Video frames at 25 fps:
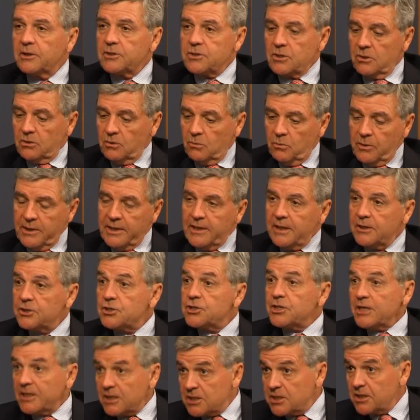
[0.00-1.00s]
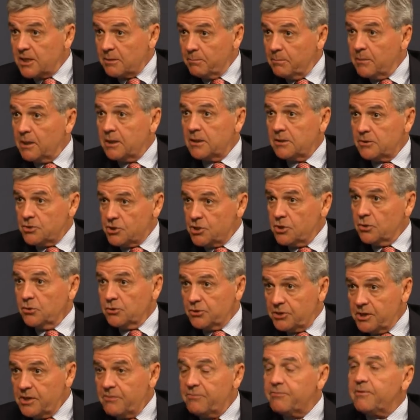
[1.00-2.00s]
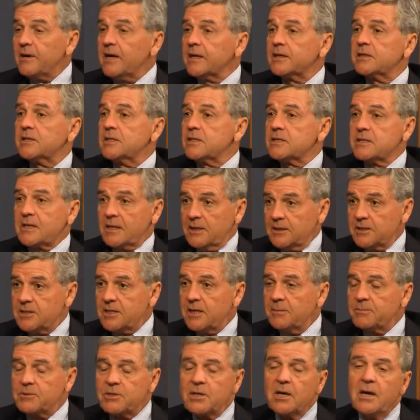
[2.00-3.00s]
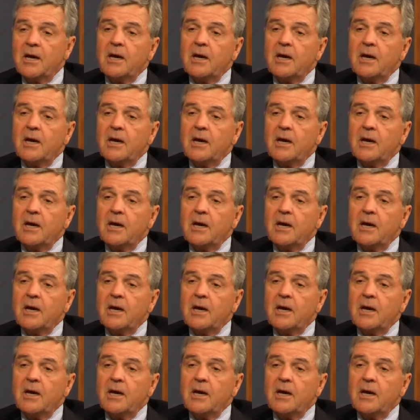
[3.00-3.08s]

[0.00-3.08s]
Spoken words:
so that we get 6 Sigma, zero defect, these concepts,